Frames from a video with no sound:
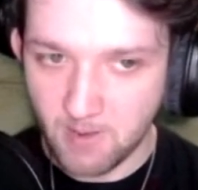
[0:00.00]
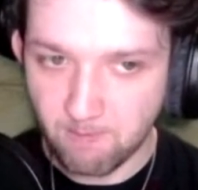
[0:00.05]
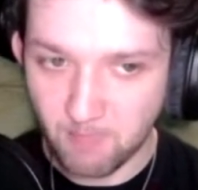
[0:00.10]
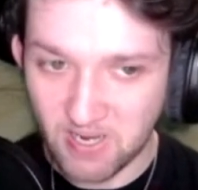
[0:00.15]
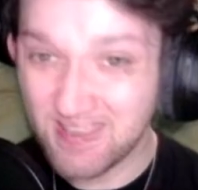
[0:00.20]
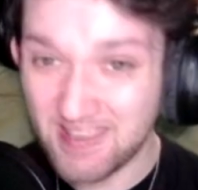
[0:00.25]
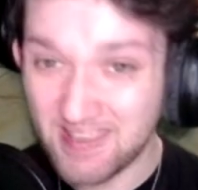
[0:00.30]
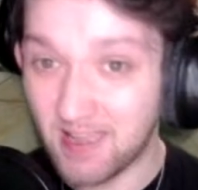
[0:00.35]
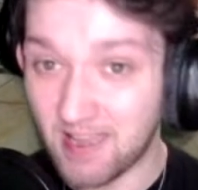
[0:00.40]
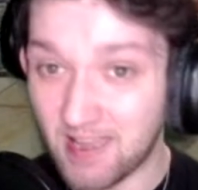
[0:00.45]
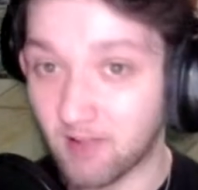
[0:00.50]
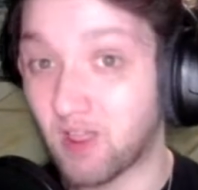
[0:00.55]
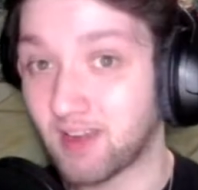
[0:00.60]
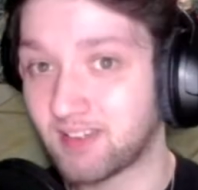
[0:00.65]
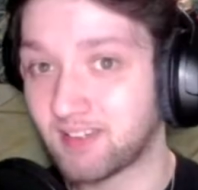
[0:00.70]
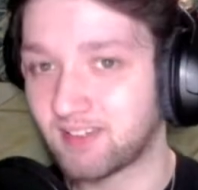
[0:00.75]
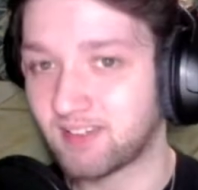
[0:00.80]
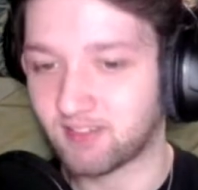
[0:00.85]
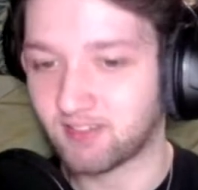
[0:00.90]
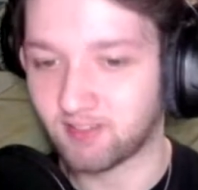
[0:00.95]
But yeah,
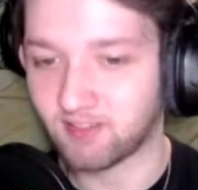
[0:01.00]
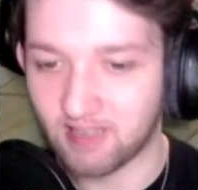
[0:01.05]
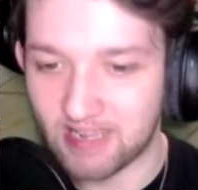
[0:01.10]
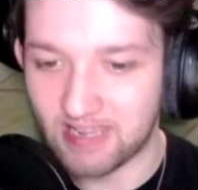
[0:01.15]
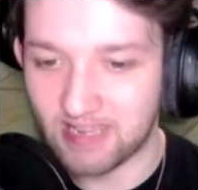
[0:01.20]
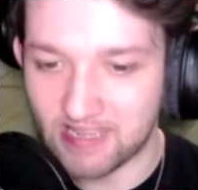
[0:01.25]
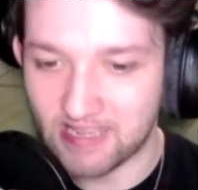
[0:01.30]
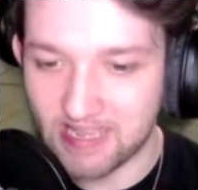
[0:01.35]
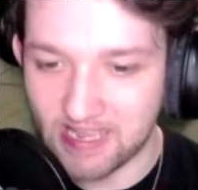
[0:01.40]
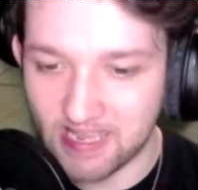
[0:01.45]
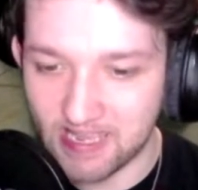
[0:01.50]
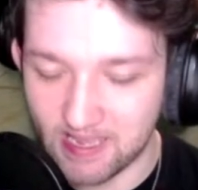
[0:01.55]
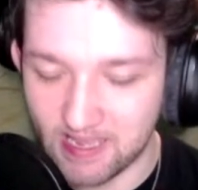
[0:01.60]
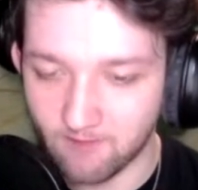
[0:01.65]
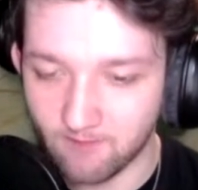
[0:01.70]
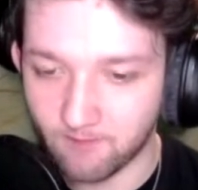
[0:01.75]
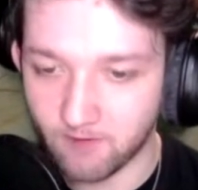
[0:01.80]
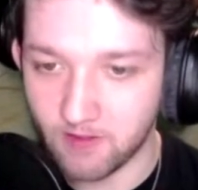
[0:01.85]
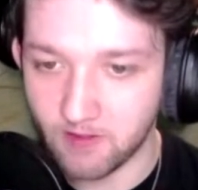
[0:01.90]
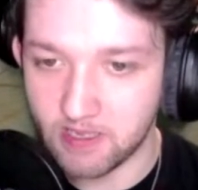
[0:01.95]
that is
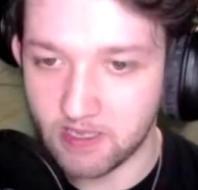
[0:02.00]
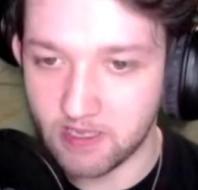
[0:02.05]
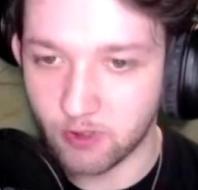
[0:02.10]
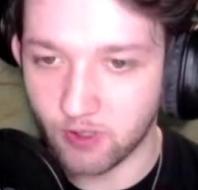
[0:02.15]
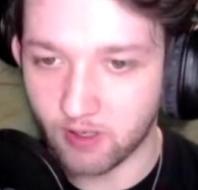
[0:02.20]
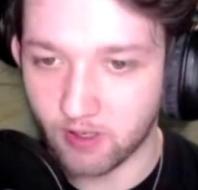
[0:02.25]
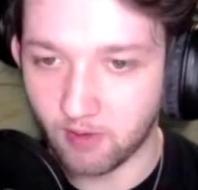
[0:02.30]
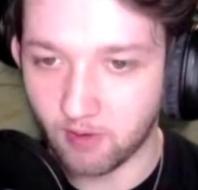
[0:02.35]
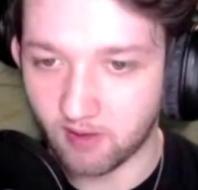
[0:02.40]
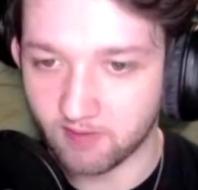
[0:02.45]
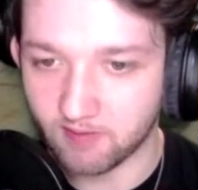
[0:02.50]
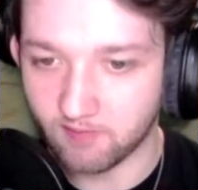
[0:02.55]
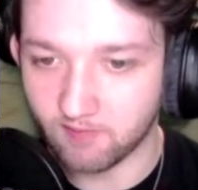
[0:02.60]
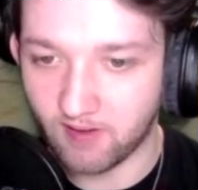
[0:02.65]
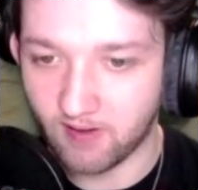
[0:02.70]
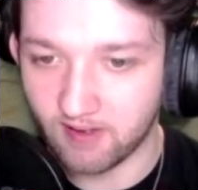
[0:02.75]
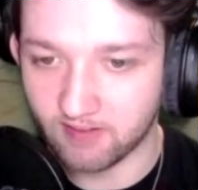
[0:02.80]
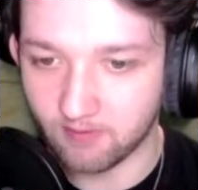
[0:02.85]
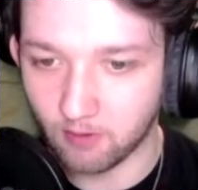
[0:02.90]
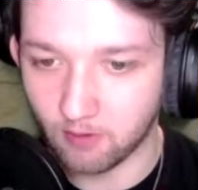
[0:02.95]
it for the Cherry Blossom
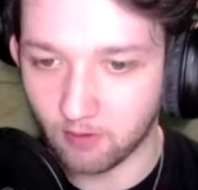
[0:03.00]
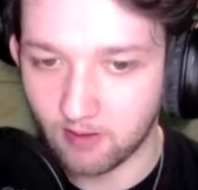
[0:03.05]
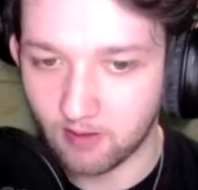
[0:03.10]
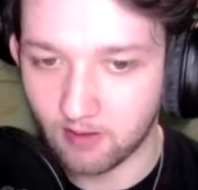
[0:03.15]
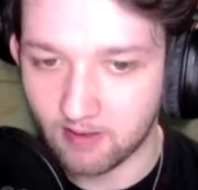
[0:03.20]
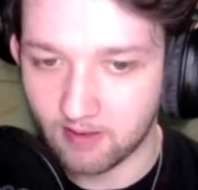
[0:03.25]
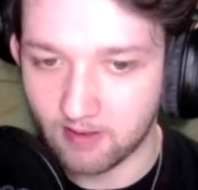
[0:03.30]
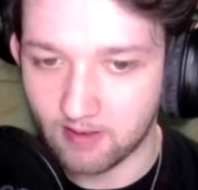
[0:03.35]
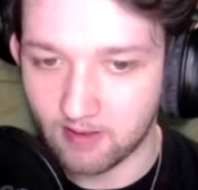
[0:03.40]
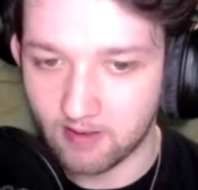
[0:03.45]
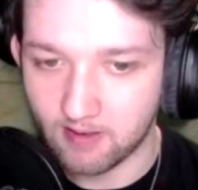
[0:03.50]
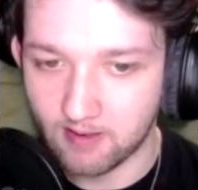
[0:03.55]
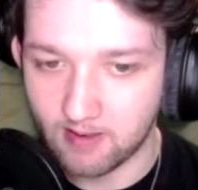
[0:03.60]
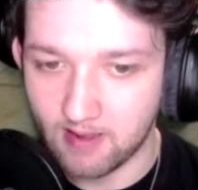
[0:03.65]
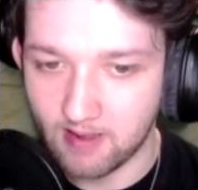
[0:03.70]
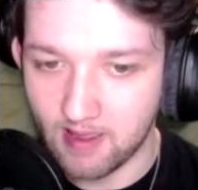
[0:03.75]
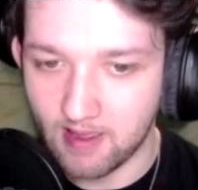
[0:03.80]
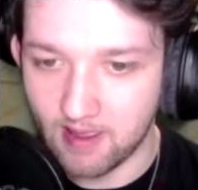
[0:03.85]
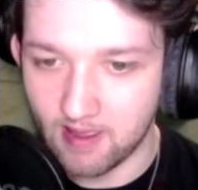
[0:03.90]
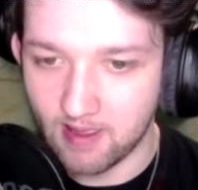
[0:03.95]
Festival.
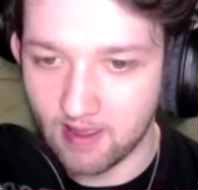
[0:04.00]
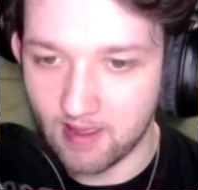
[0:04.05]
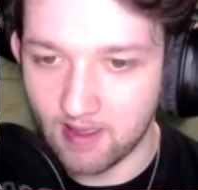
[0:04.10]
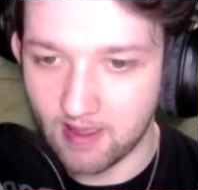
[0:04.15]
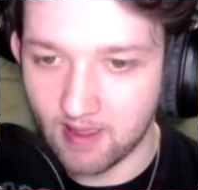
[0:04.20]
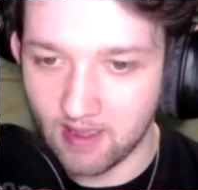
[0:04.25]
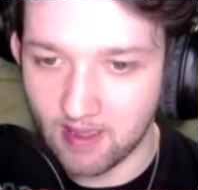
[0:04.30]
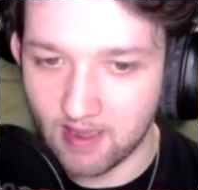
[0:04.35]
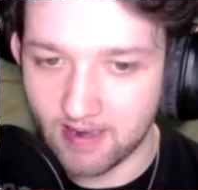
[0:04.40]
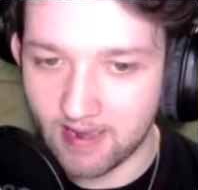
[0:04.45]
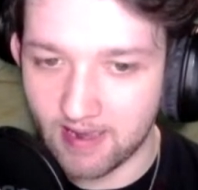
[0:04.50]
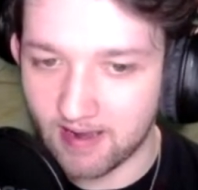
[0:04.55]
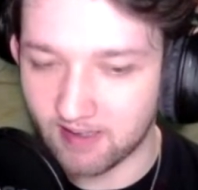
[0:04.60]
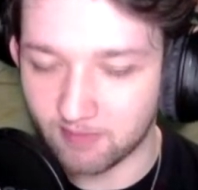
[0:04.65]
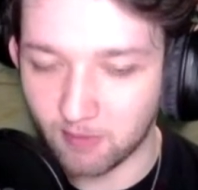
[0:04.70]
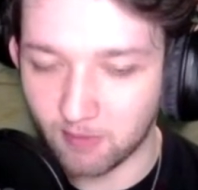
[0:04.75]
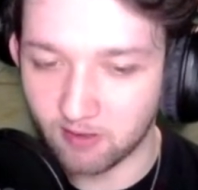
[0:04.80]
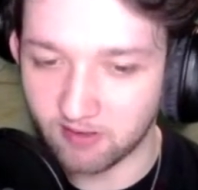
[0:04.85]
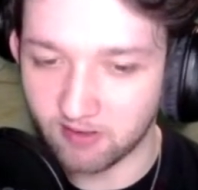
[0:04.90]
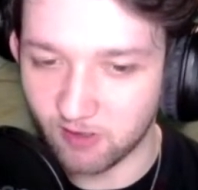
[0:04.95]
Again,
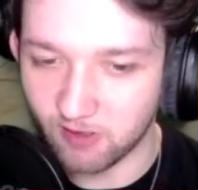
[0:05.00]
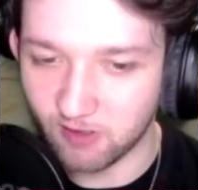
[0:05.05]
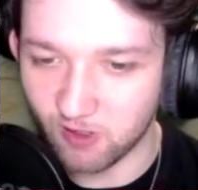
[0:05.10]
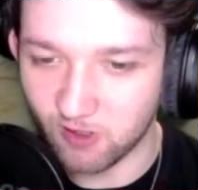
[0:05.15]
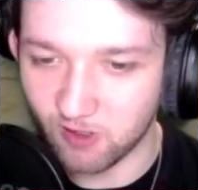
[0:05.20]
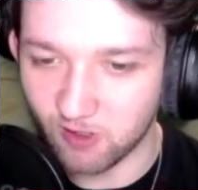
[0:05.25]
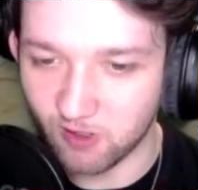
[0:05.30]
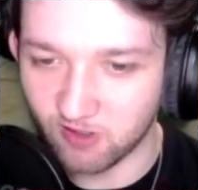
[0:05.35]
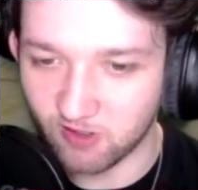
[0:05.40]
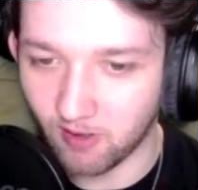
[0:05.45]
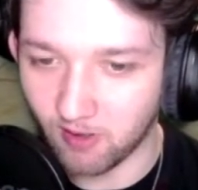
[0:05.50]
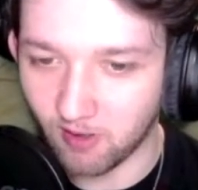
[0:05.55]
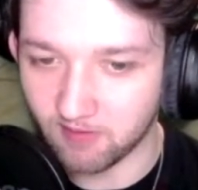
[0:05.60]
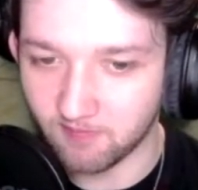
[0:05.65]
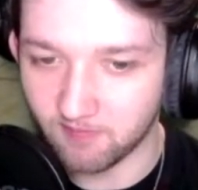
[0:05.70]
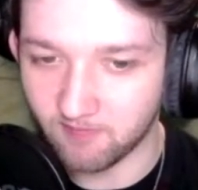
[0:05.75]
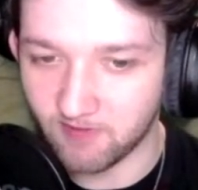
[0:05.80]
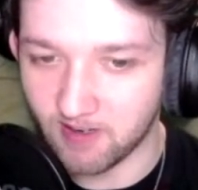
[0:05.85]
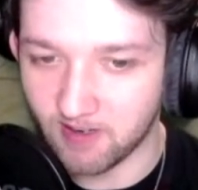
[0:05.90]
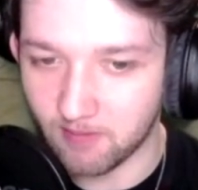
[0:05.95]
it's mostly just Cherry
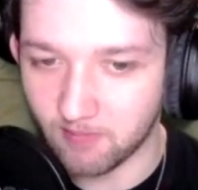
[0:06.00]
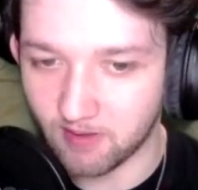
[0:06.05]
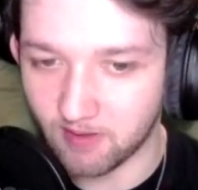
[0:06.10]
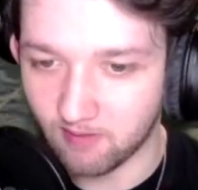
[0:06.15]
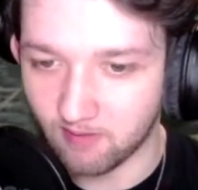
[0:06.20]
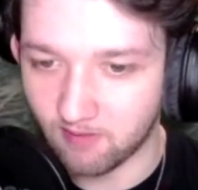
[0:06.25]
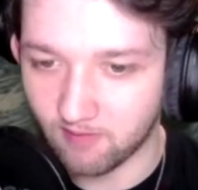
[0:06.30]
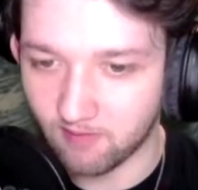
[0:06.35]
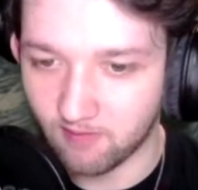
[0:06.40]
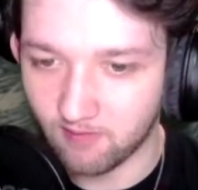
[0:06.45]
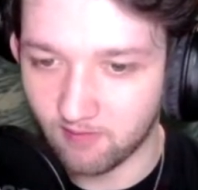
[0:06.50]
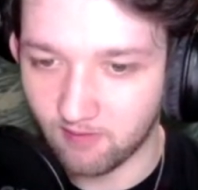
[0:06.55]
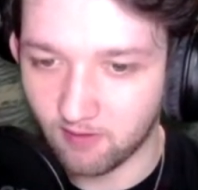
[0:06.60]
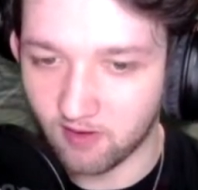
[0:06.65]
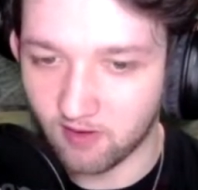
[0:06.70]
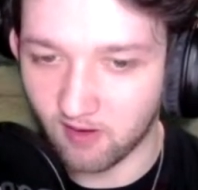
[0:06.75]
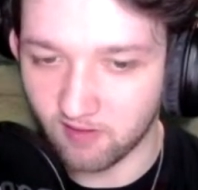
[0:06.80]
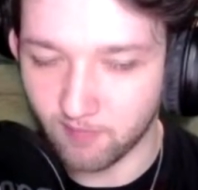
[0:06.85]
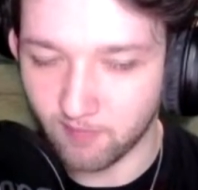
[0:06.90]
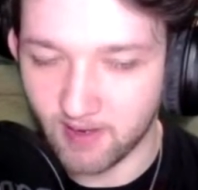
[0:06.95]
Blossom themed
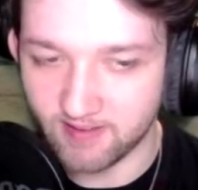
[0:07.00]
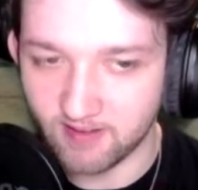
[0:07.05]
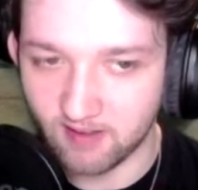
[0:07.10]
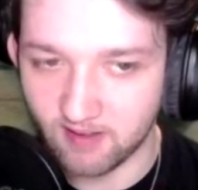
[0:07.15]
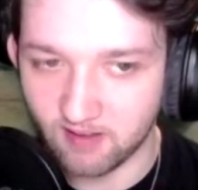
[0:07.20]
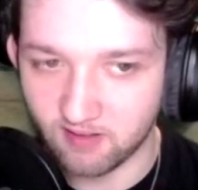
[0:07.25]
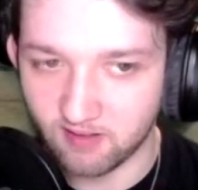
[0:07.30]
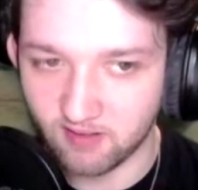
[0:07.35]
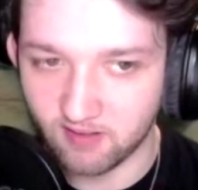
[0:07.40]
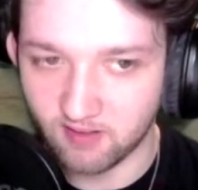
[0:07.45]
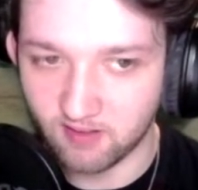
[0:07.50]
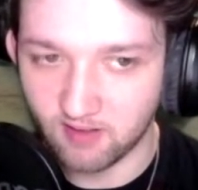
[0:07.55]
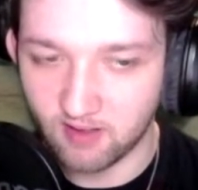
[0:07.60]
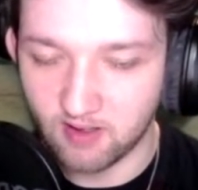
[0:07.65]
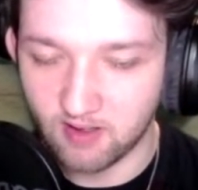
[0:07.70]
cosmetics.